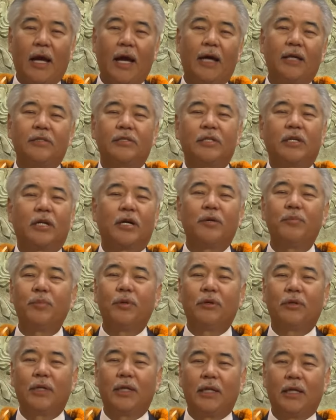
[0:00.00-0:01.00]
as a
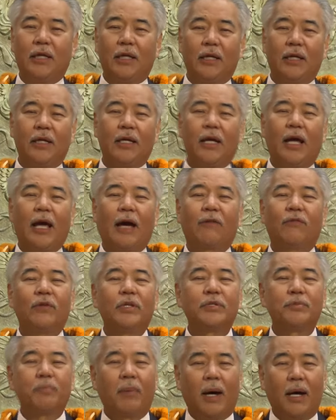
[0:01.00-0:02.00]
community, have
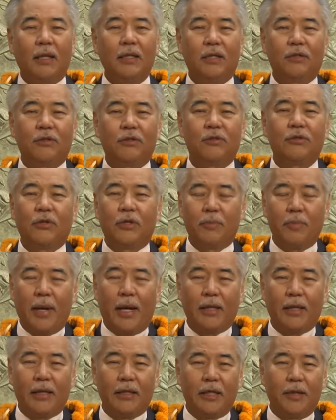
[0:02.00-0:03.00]
responded to the
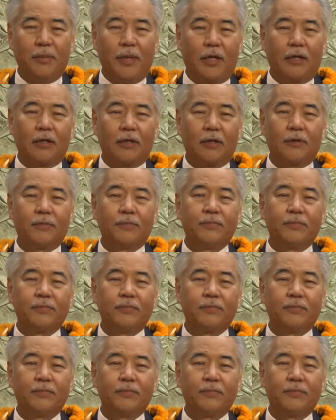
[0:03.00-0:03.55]
pandemic.